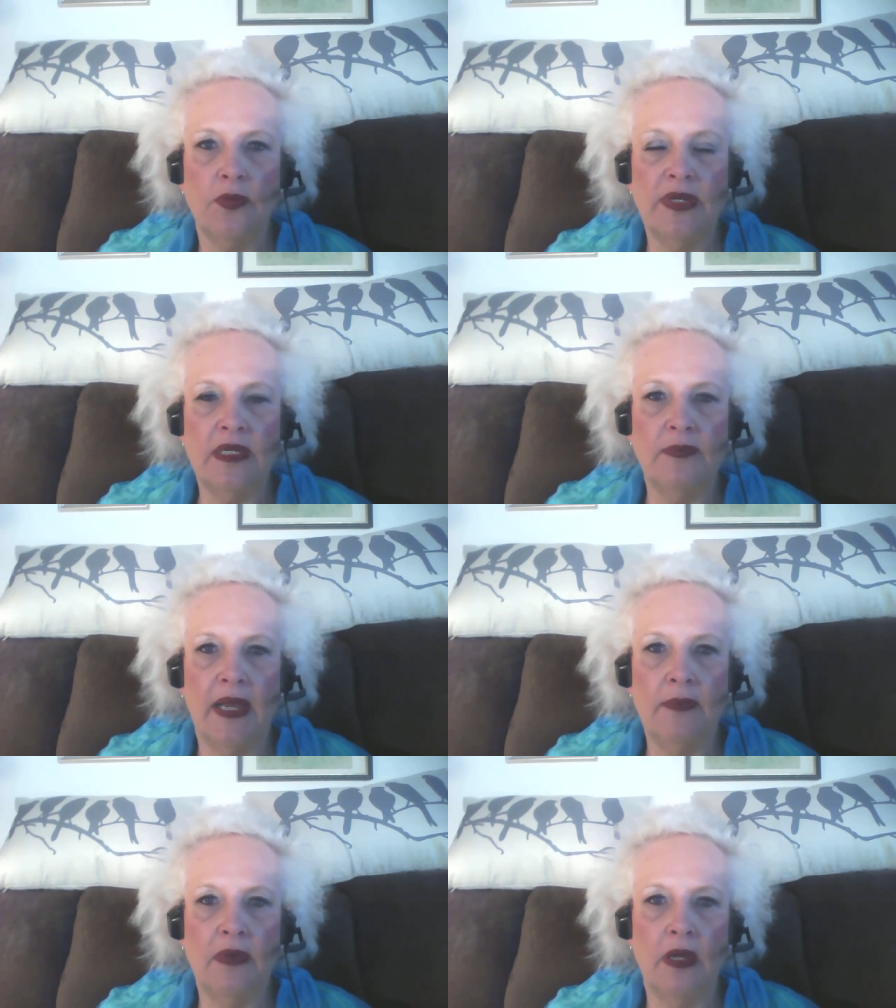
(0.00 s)
read the
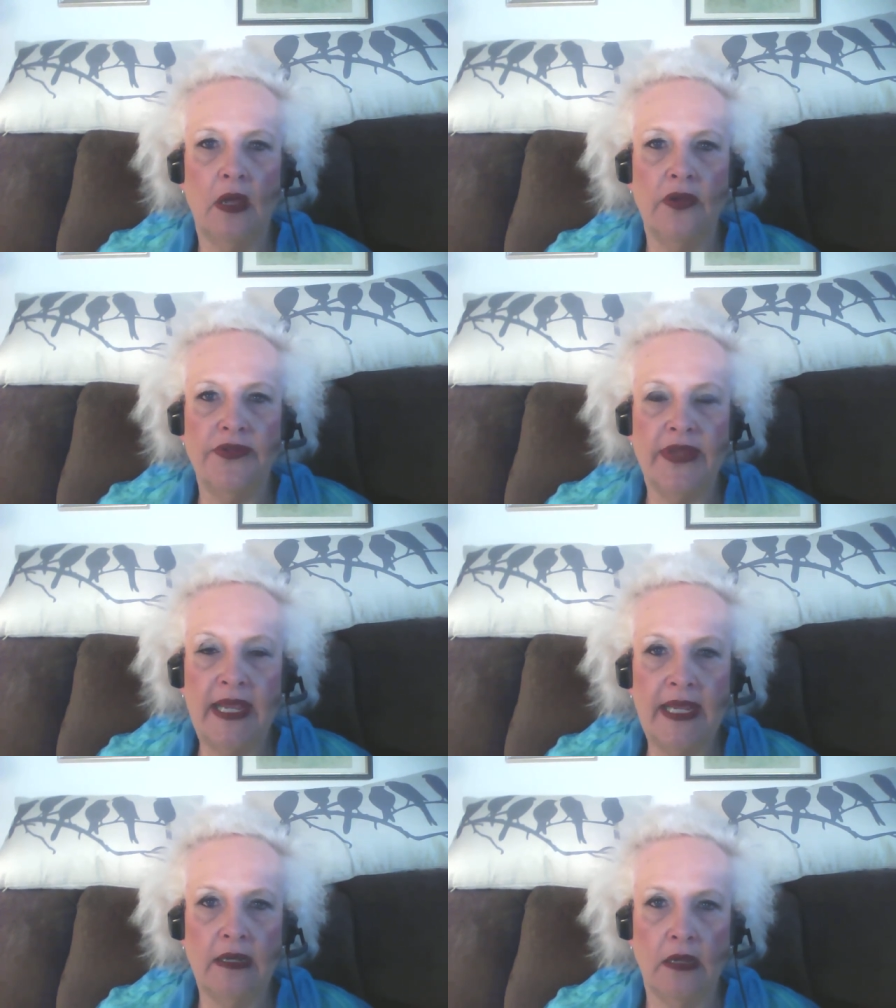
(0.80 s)
Bible all
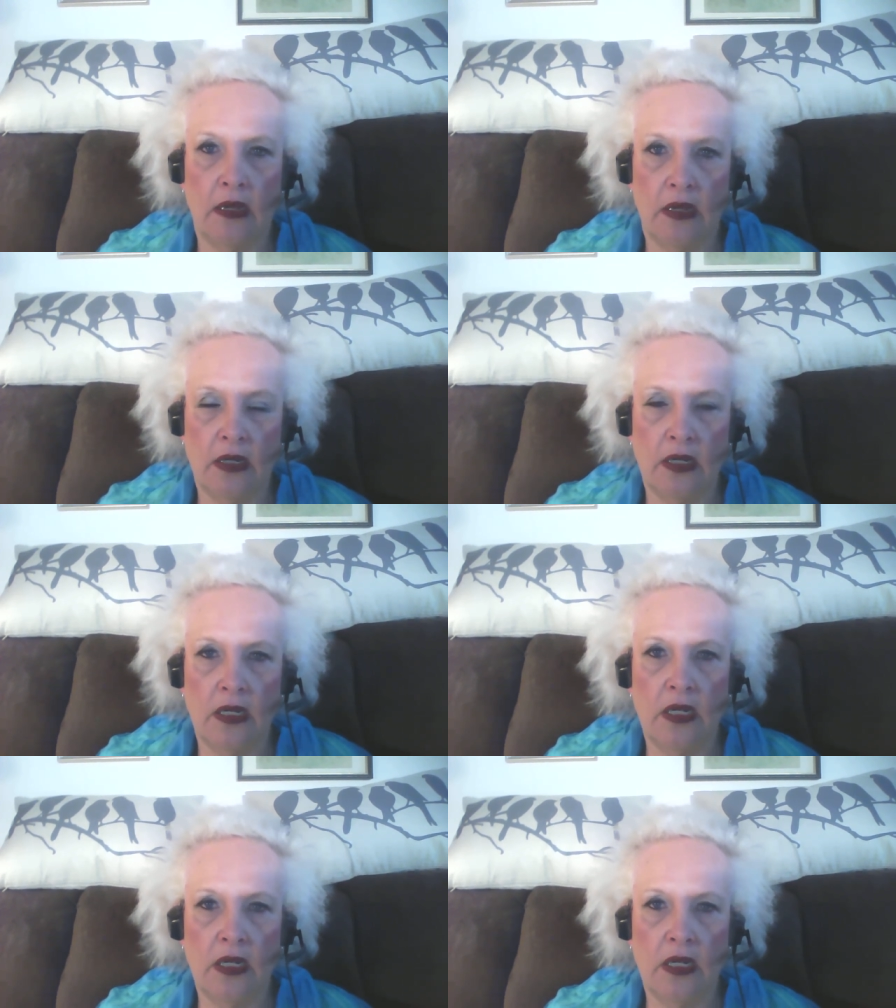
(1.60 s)
day long.